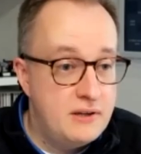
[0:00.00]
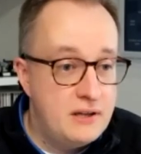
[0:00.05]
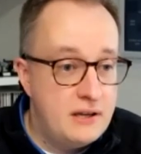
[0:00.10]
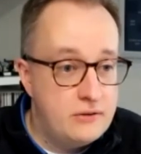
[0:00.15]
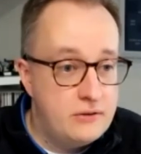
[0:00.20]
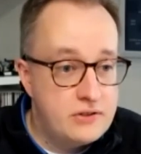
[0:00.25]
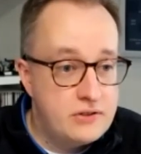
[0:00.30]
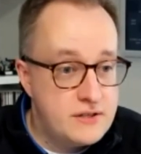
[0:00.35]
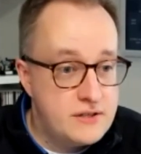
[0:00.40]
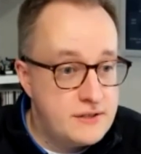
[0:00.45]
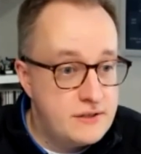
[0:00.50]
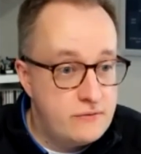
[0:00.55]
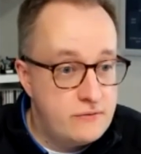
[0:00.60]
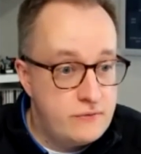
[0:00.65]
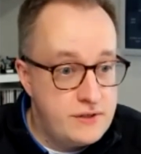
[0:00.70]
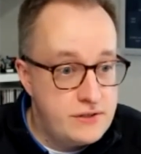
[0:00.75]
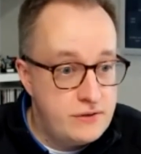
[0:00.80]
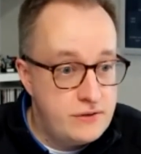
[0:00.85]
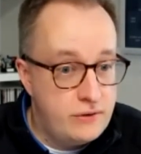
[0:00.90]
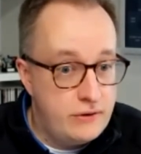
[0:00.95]
not just a
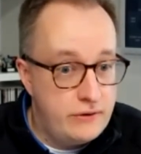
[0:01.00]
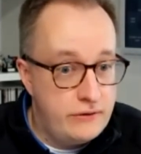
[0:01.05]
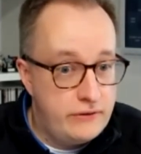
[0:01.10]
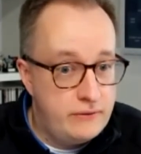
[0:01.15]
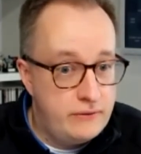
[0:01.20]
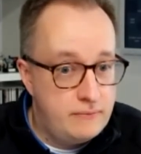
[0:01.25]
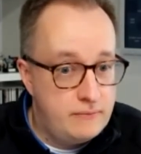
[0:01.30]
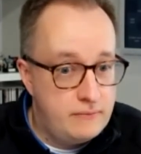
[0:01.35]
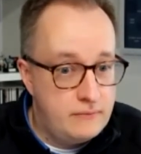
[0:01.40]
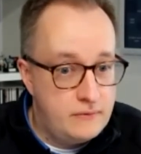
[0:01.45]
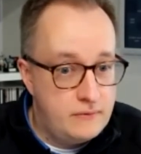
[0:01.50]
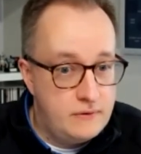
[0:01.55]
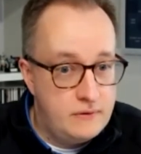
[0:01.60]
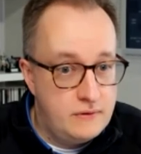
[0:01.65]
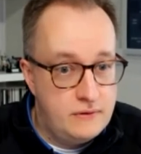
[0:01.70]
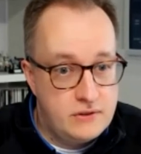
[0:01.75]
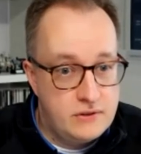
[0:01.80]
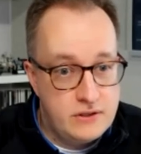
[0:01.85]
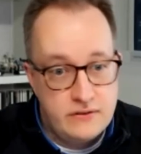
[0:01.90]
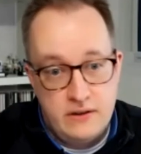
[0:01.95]
resource,
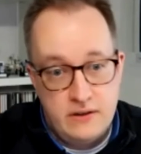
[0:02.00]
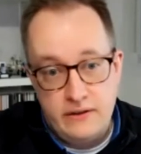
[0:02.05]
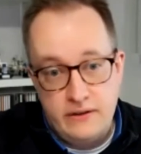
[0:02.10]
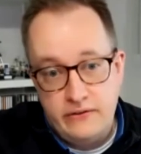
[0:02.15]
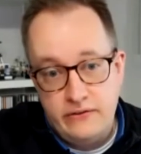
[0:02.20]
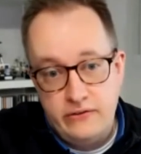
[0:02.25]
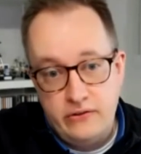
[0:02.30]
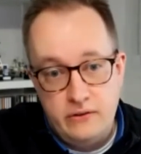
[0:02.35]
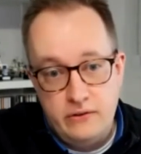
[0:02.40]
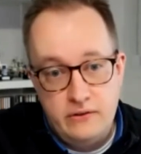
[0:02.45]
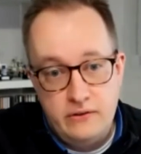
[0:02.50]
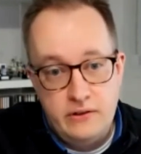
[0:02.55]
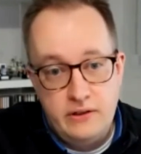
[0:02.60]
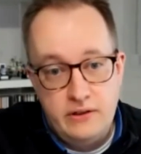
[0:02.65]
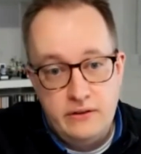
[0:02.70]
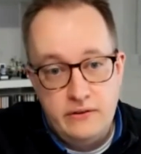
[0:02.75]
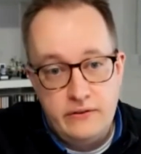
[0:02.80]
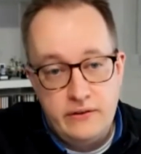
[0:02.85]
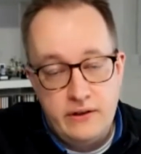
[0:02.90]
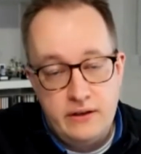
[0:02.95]
just like
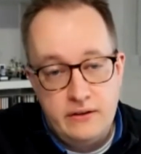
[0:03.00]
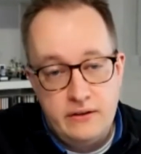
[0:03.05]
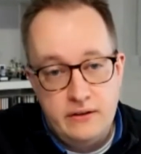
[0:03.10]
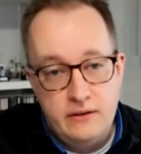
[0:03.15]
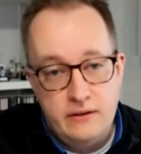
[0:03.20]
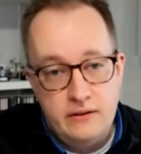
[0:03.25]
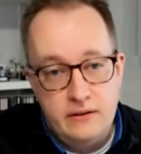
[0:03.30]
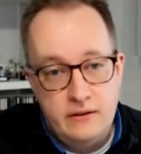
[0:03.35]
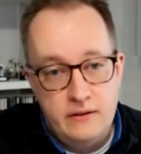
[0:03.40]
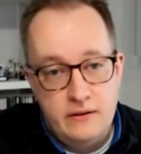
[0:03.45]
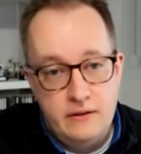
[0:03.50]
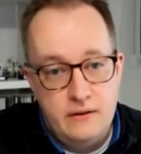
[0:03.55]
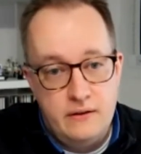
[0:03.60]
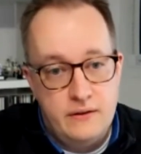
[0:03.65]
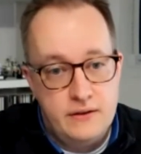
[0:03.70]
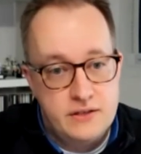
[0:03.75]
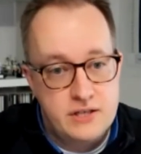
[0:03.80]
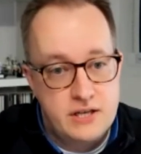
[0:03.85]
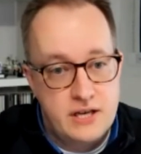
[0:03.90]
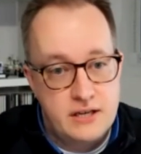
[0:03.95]
Sandrine said in
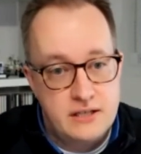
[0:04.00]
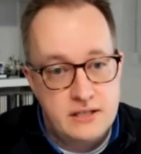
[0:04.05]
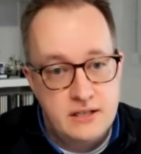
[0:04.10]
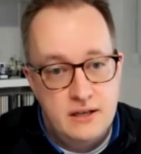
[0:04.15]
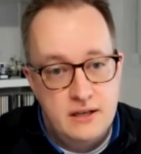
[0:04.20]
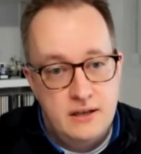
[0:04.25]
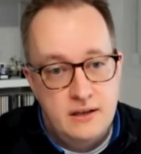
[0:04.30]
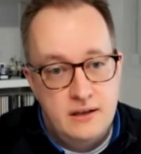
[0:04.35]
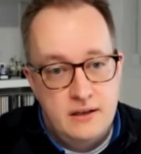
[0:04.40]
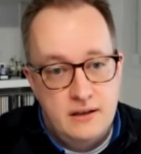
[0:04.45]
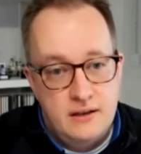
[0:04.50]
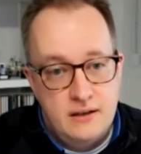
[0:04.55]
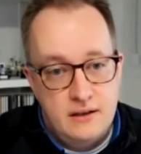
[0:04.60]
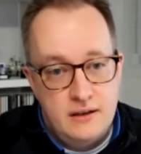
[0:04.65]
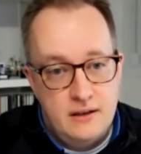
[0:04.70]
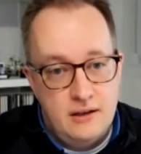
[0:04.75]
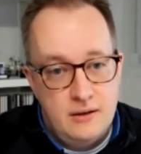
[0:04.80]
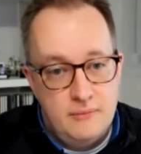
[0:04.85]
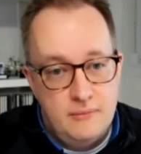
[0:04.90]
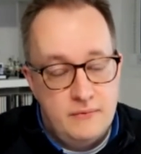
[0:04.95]
the chat.
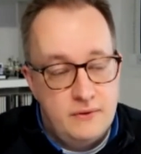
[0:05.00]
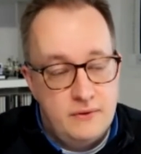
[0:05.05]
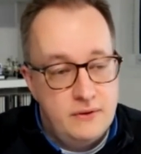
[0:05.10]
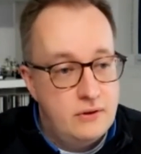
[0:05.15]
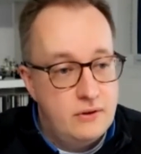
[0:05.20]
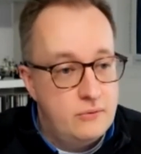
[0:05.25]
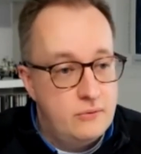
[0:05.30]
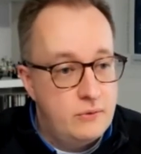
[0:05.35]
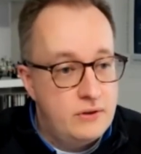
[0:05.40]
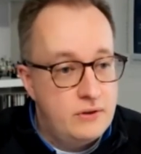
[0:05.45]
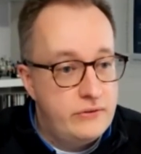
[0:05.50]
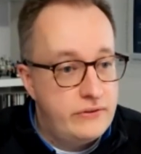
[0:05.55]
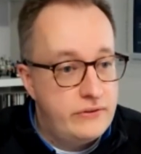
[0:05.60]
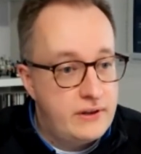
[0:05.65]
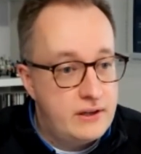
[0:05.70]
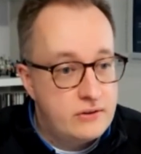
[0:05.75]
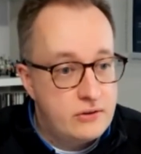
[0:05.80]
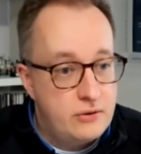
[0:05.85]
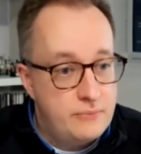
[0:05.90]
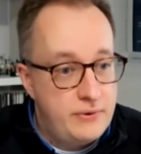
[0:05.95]
When you
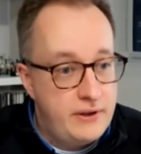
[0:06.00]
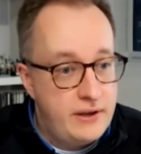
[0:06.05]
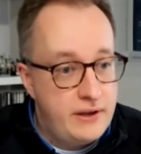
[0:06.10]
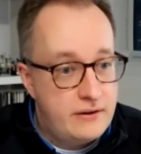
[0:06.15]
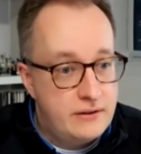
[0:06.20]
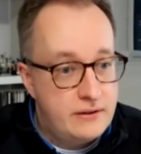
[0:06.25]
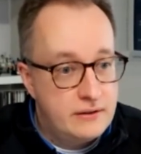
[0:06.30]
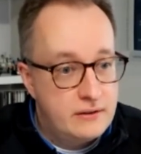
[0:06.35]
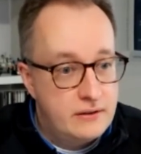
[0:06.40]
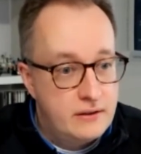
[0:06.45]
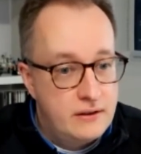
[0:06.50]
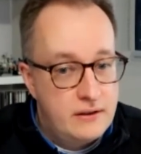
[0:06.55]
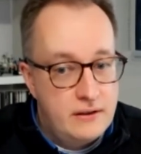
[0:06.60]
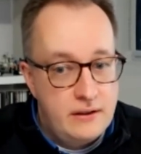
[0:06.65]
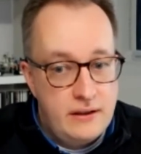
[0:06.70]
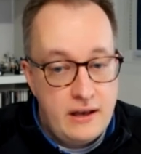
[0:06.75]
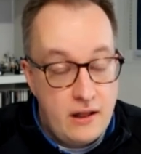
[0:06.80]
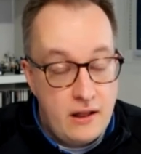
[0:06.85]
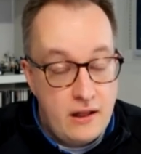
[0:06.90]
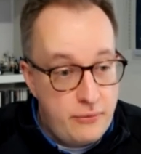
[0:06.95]
start comparing
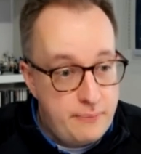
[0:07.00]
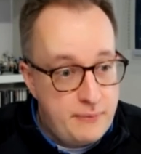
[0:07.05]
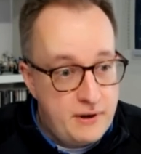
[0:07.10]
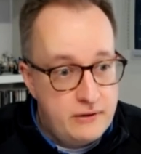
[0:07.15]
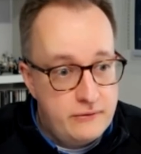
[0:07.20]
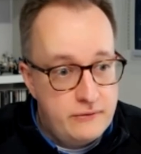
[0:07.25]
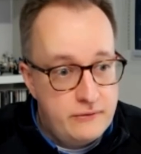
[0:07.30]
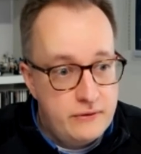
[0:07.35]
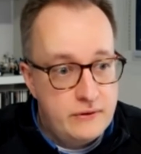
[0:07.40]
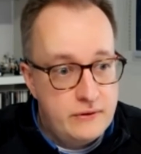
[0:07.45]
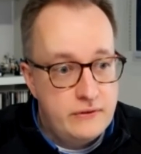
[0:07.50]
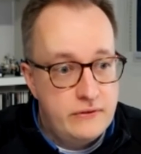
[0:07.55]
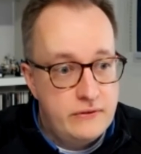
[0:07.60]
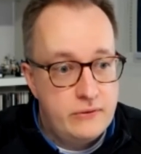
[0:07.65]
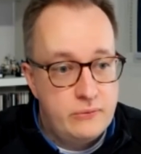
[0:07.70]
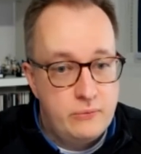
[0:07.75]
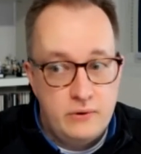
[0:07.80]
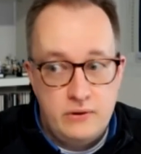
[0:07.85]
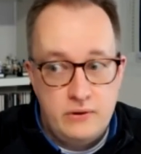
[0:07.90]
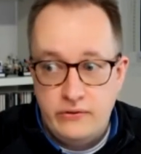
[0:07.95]
health benefits,
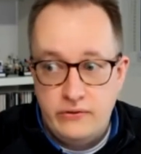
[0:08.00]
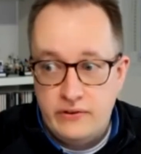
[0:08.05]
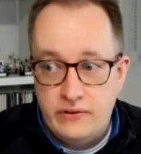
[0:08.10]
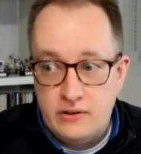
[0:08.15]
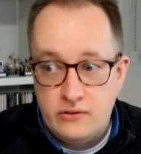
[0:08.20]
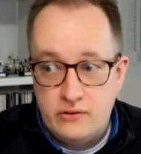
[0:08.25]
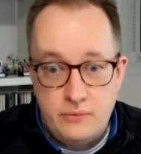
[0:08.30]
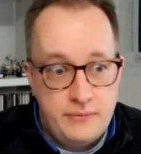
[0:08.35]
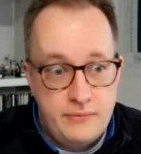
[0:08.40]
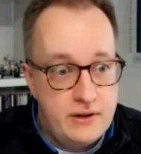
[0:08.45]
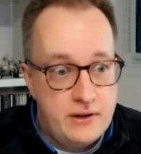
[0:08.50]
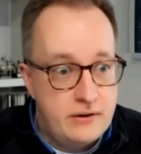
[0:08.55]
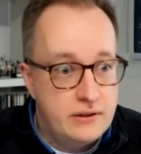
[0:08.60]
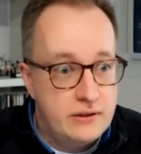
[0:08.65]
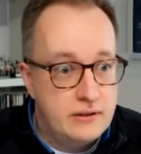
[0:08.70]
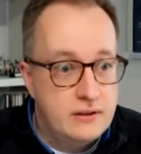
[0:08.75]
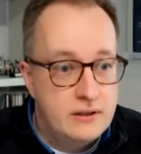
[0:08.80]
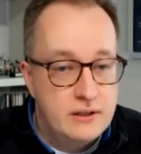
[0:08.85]
when you start comparing